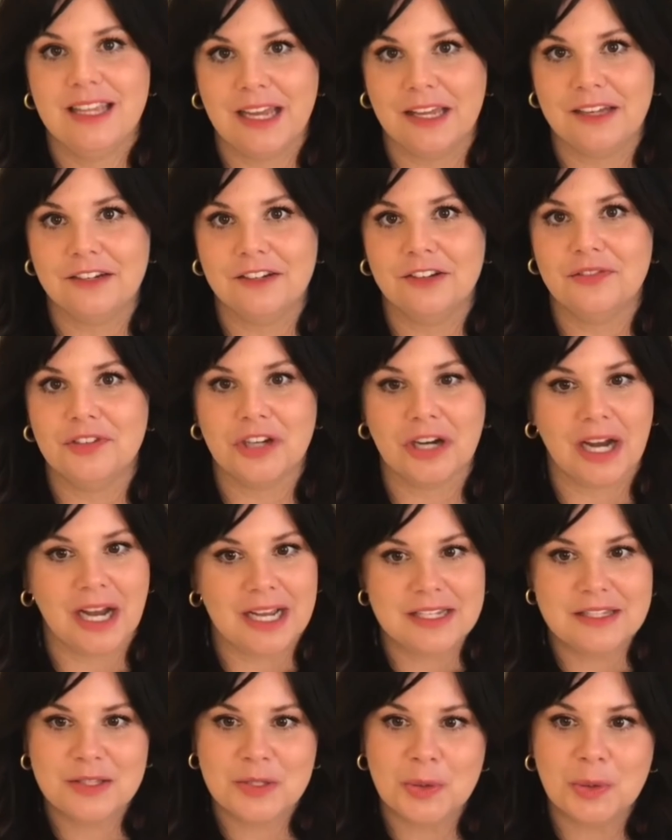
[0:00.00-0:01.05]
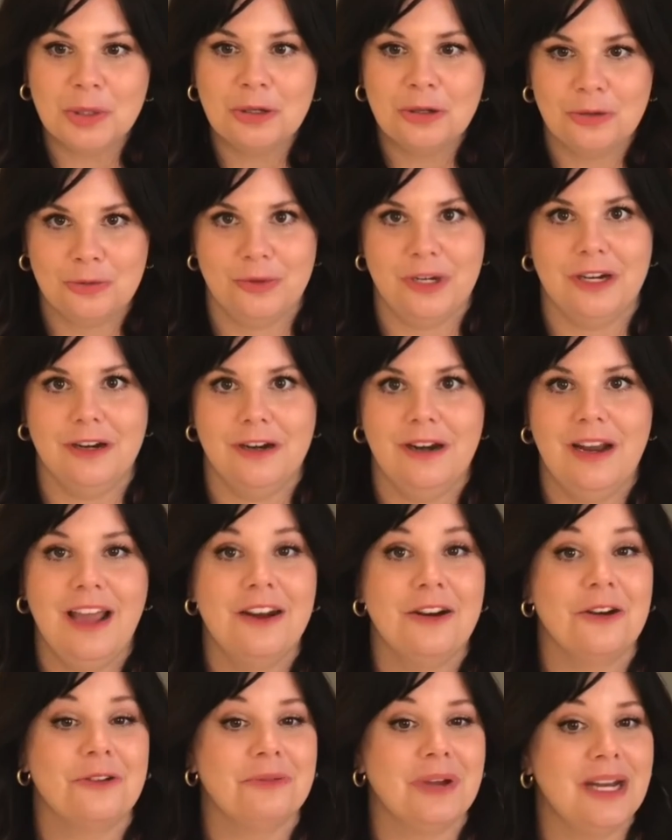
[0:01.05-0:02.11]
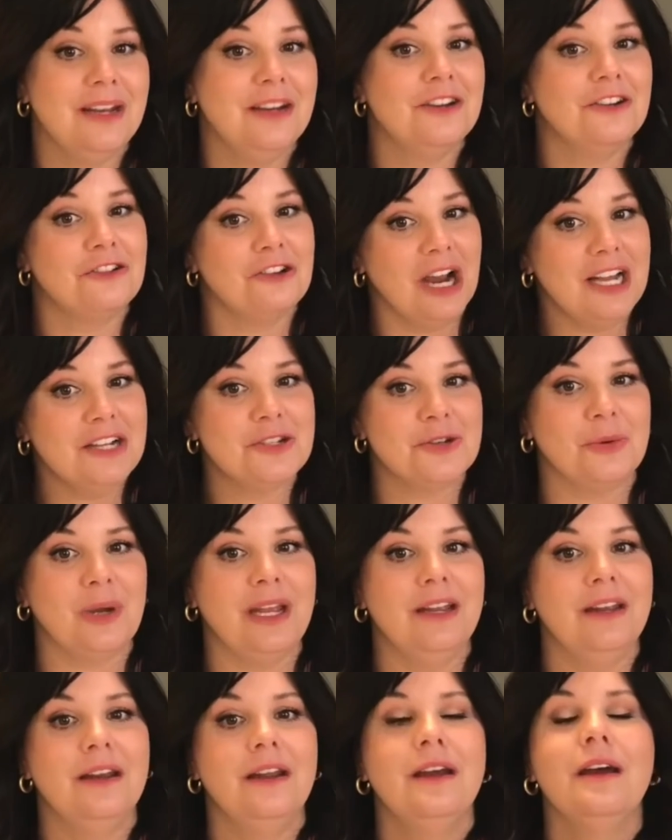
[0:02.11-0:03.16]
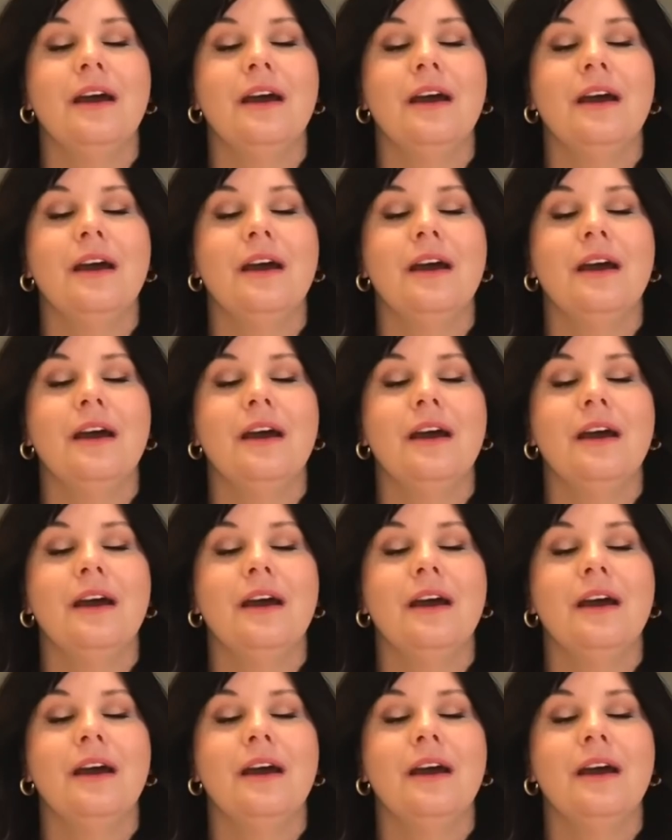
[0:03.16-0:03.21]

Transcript: end of your high school career and are ready to graduate,